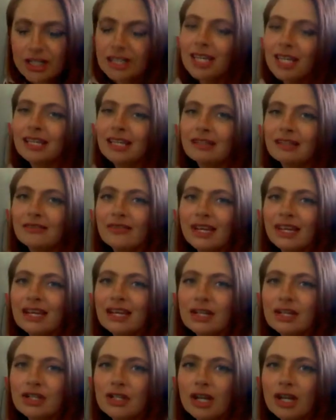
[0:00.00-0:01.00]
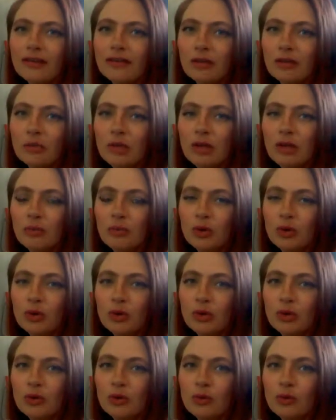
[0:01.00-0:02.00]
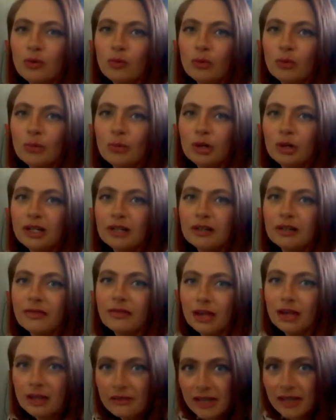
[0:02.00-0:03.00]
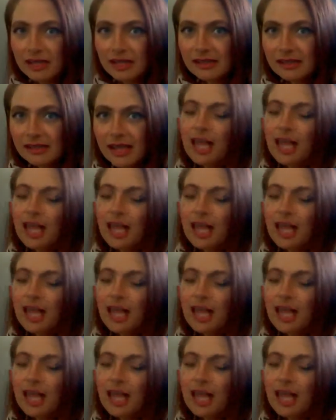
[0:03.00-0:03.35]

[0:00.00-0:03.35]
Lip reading: taking advantage of the people who were put in front of us,